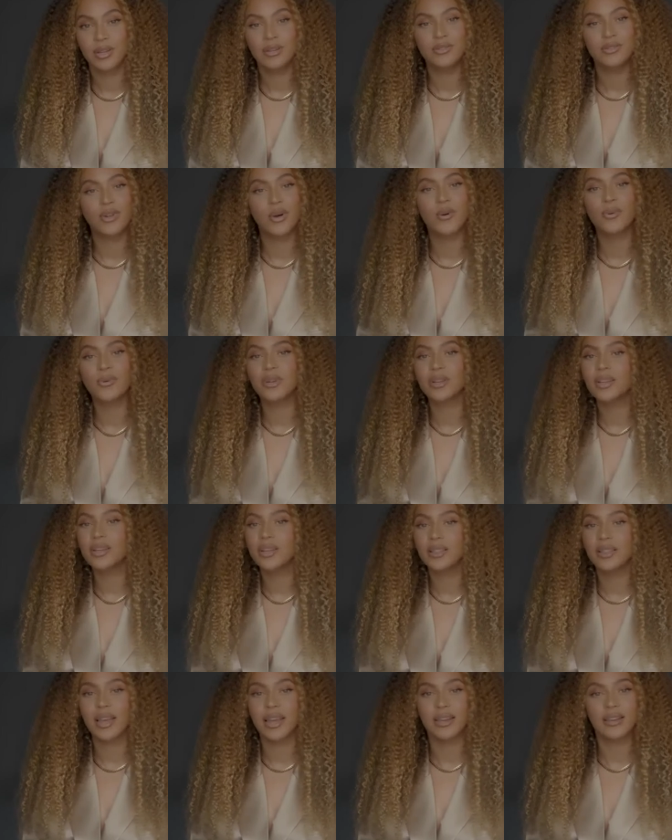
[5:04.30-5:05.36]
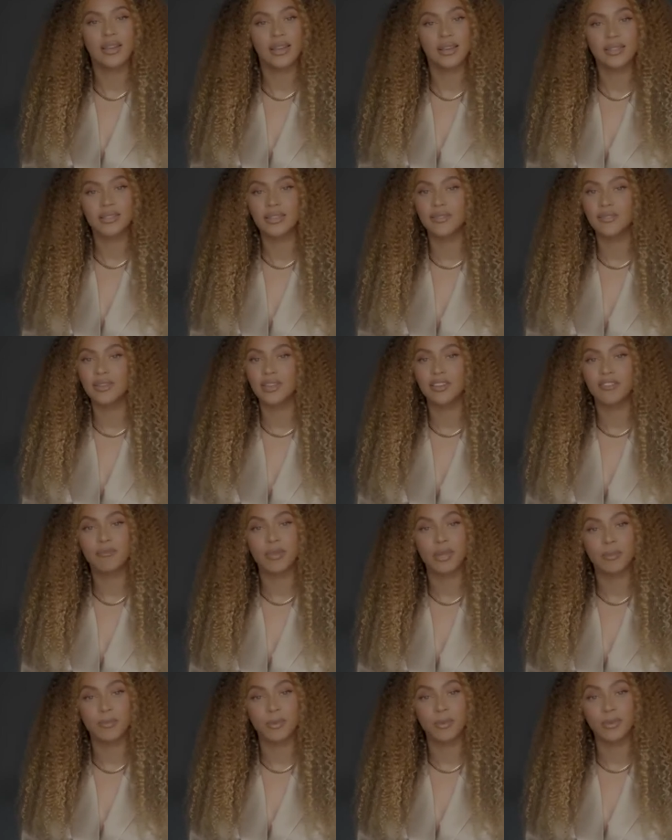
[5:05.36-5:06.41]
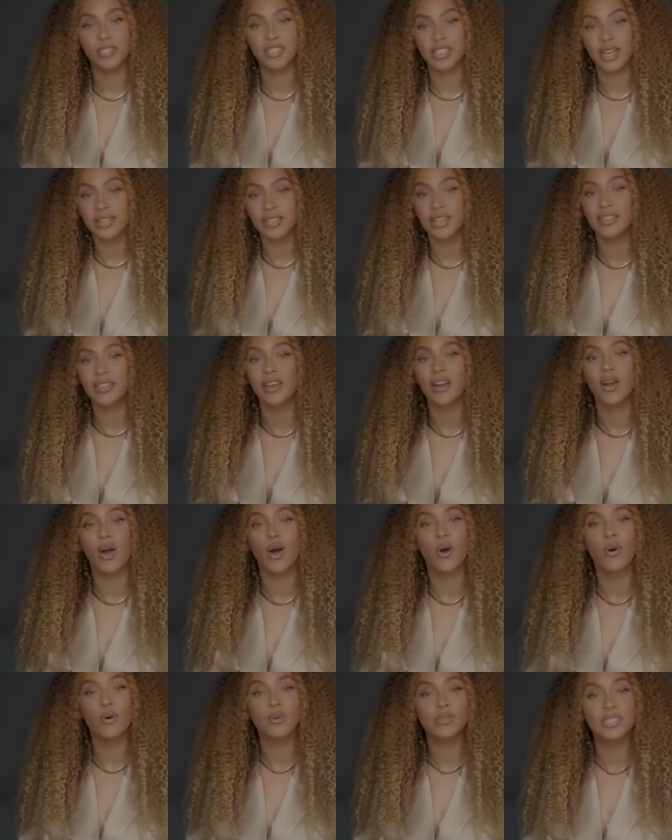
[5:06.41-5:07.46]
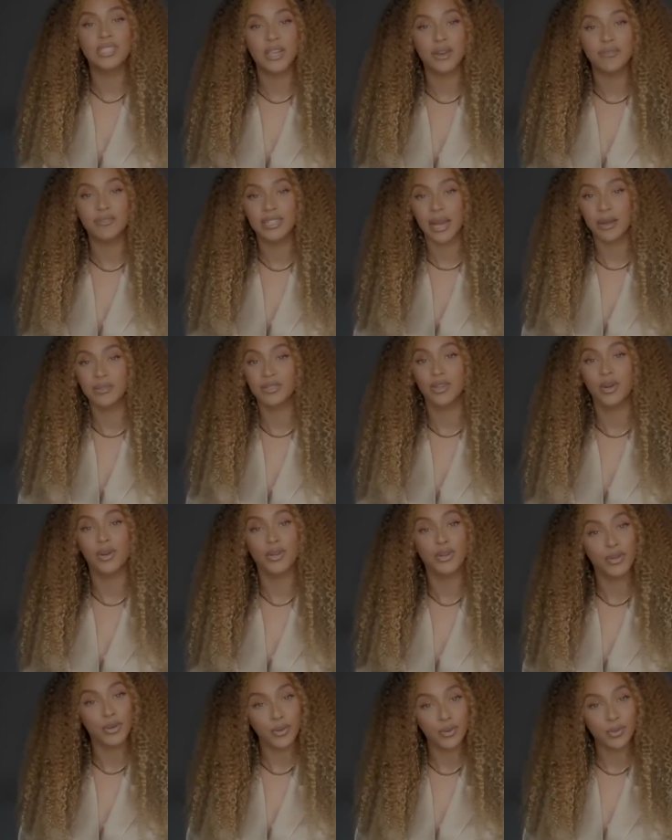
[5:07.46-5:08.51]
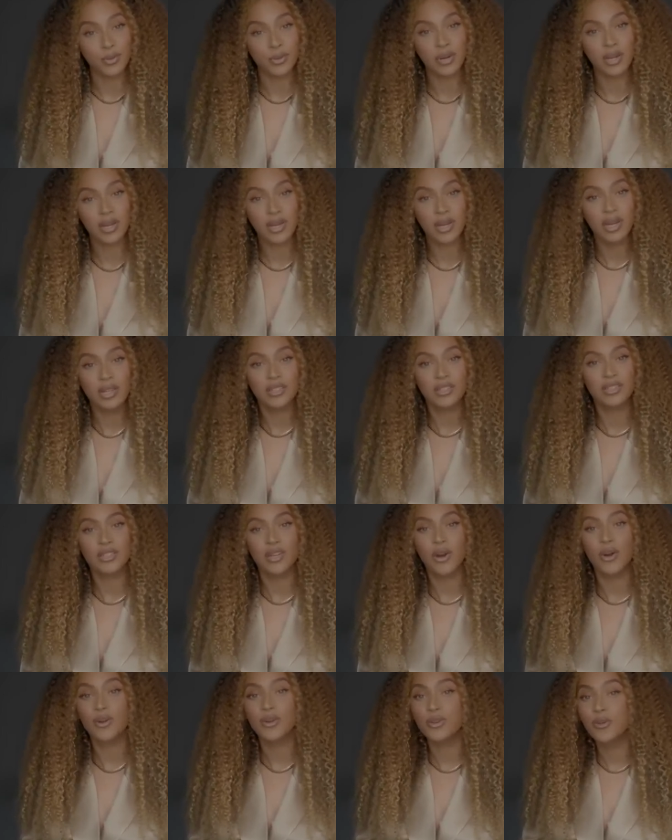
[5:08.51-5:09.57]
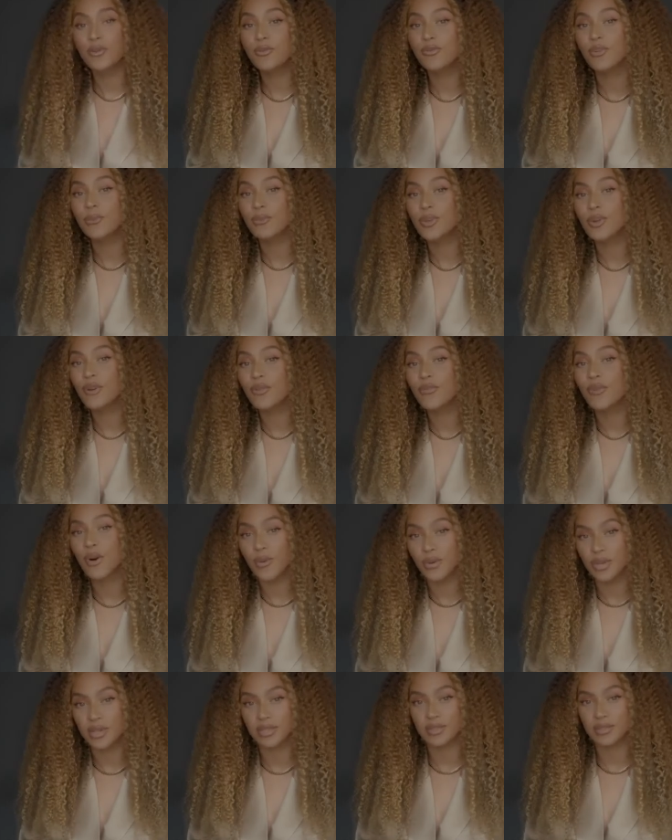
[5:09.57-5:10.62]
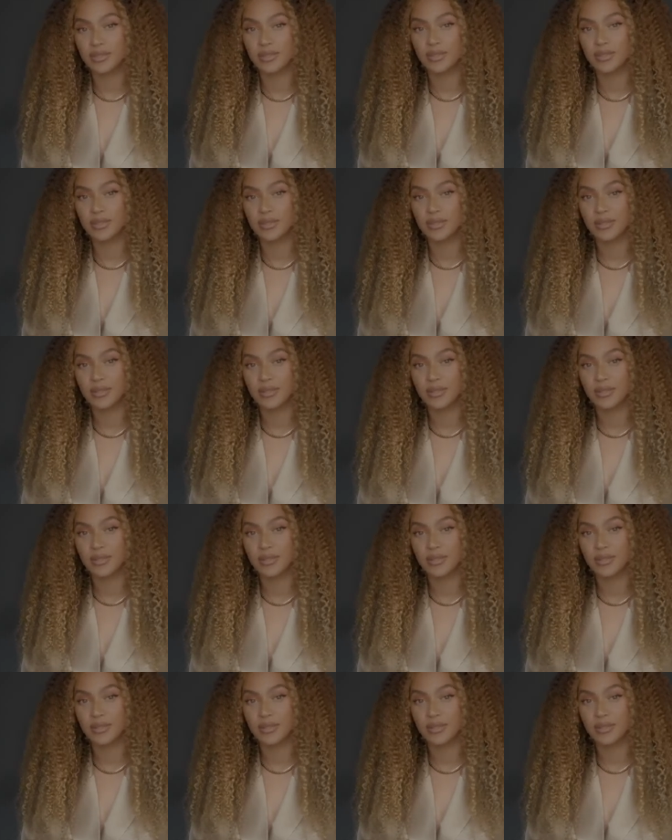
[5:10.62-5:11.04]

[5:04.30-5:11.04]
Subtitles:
don't let negativity of people projecting their own self-doubts on you deter you from your focus.